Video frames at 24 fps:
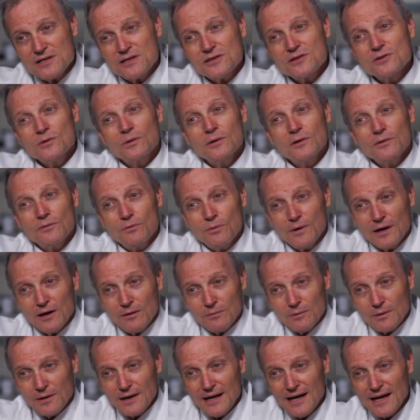is sort of where
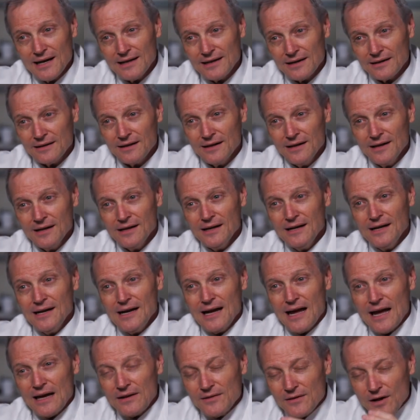we're headed.
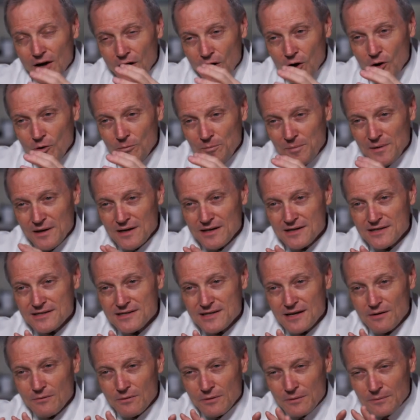And the hope is
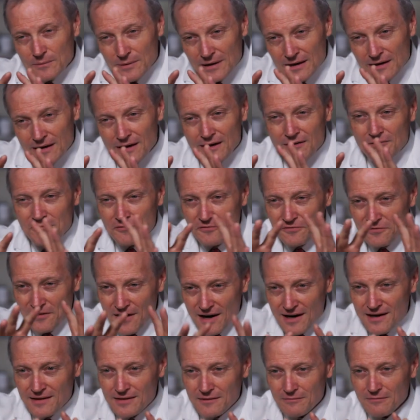that when we
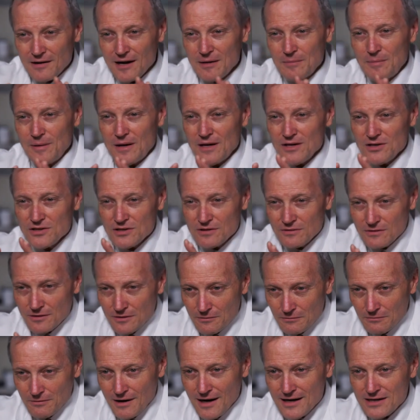find the right patient,
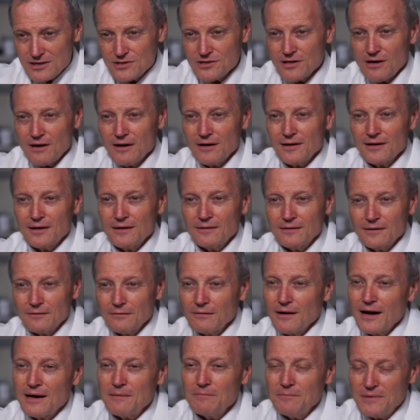the right target, the
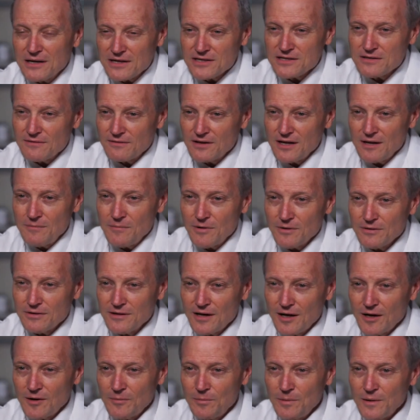right mix of
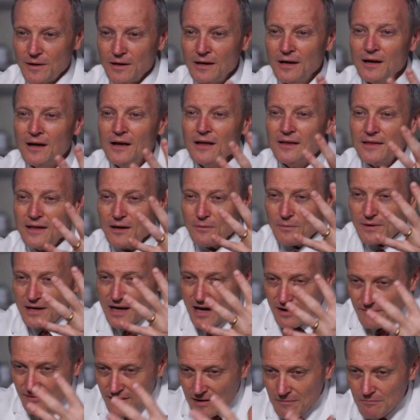chemotherapy, that we
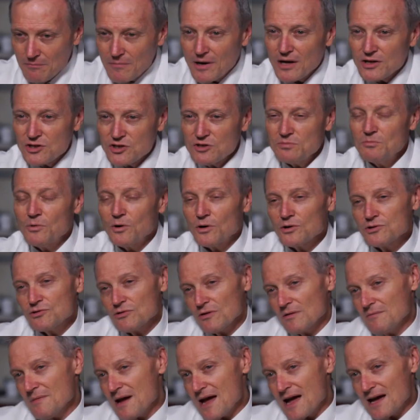have a much more
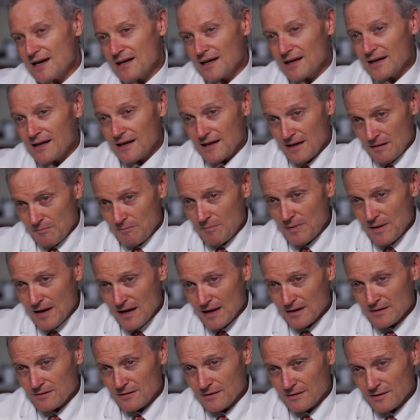dramatic
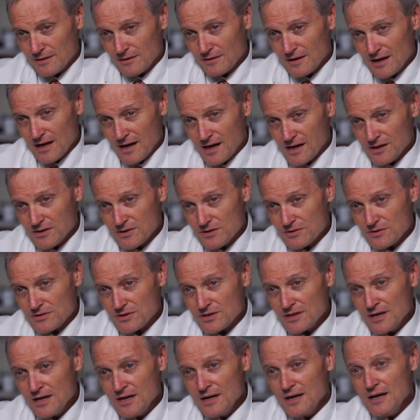impact on their
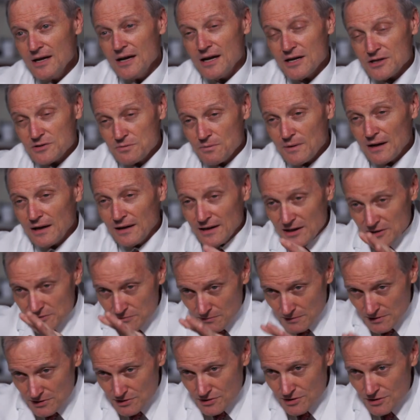cancers as well
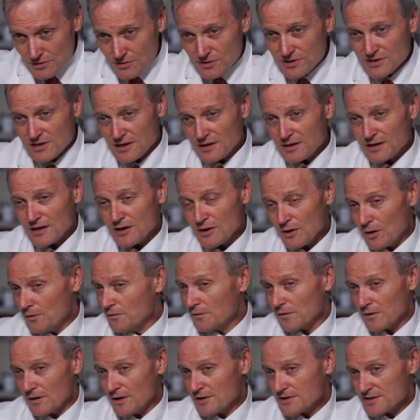as reducing the
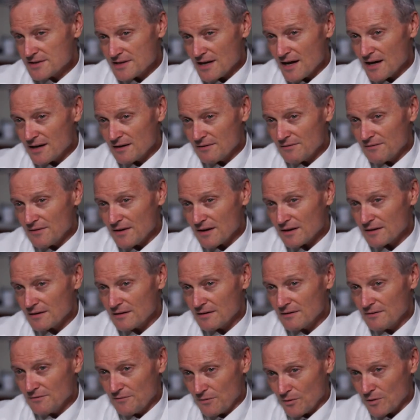overall side effect
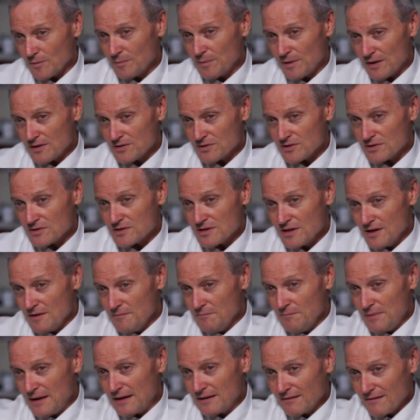for patients.
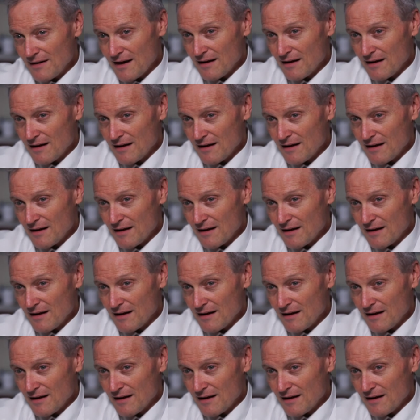Better